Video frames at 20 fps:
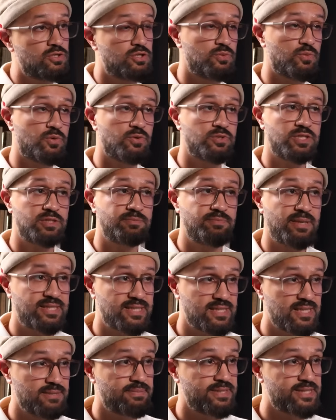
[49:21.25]
towards
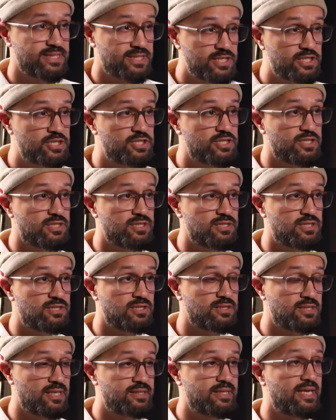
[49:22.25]
better positions
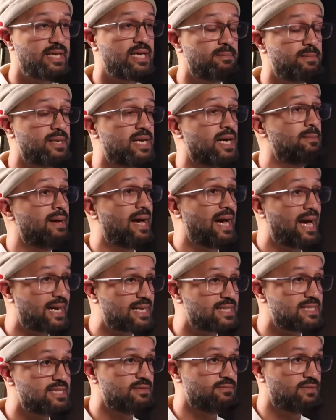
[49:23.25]
so that they can become
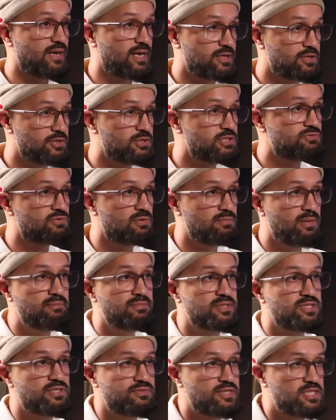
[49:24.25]
active and useful
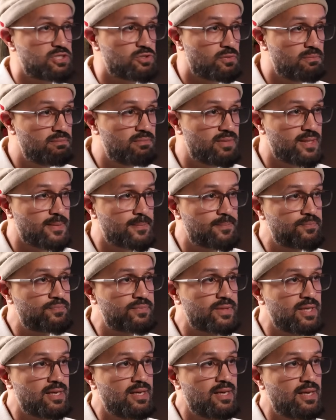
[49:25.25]
members of this ummah.
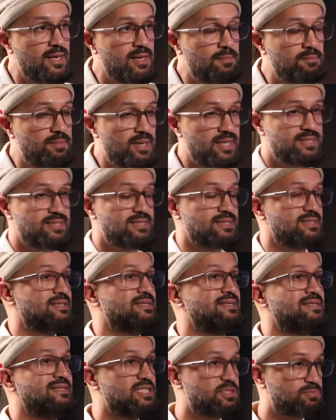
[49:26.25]
But
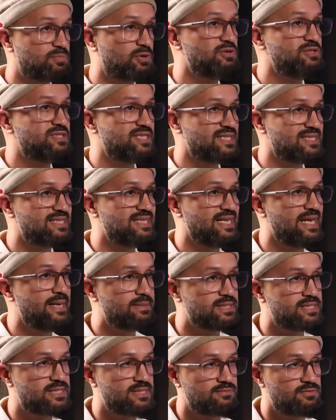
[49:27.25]
this process
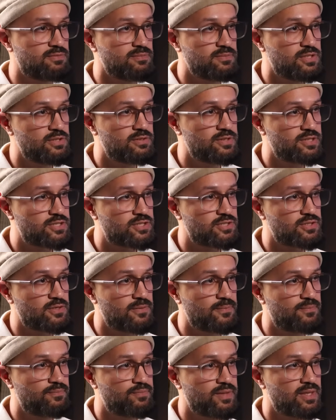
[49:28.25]
inhibits them from doing
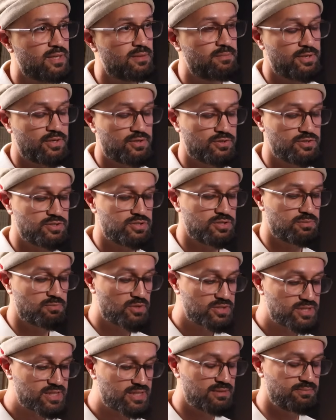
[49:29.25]
so because the
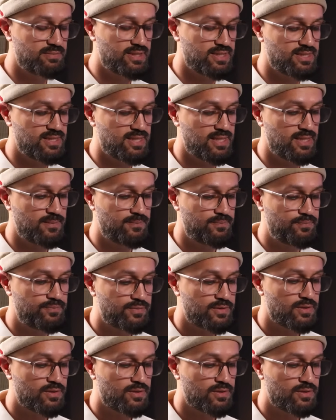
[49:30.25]
mosque committee,